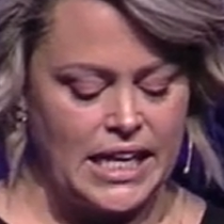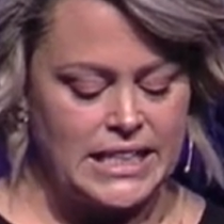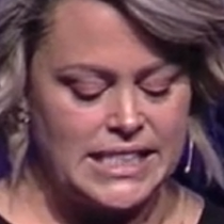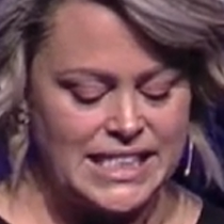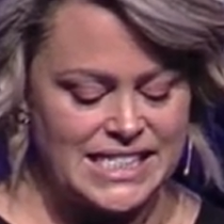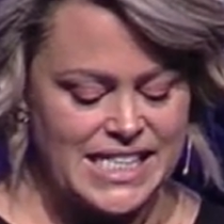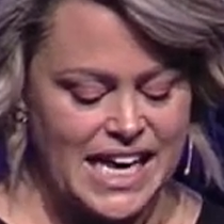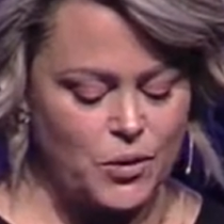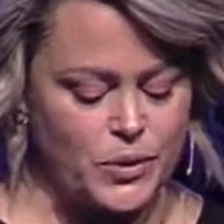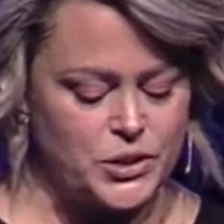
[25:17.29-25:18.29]
Since
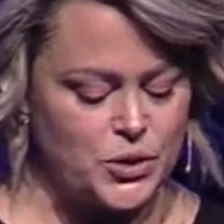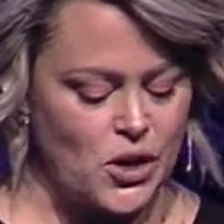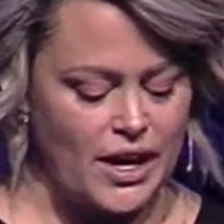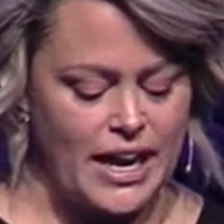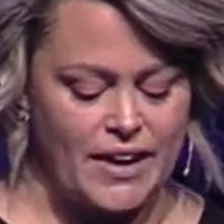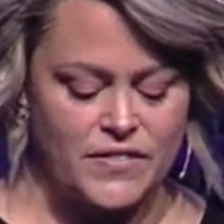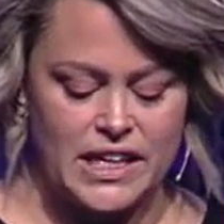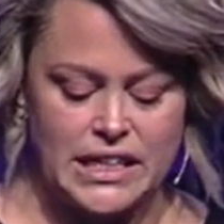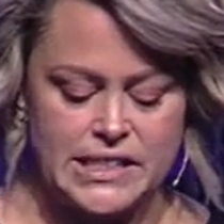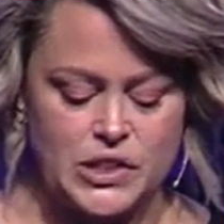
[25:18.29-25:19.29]
then, we do not have
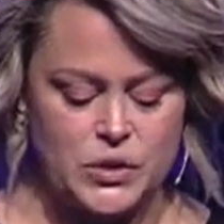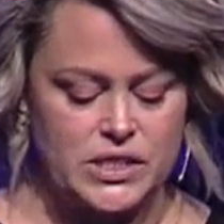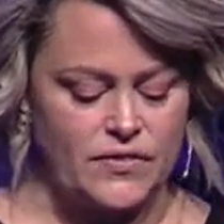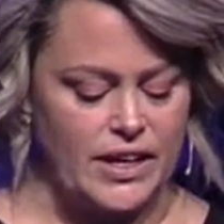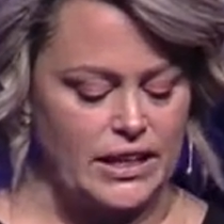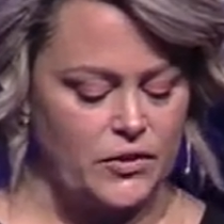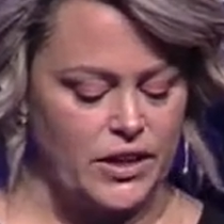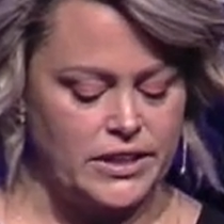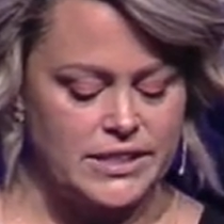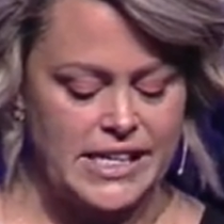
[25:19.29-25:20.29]
the excuse of
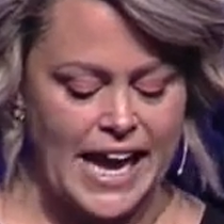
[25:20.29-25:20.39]
ignorance.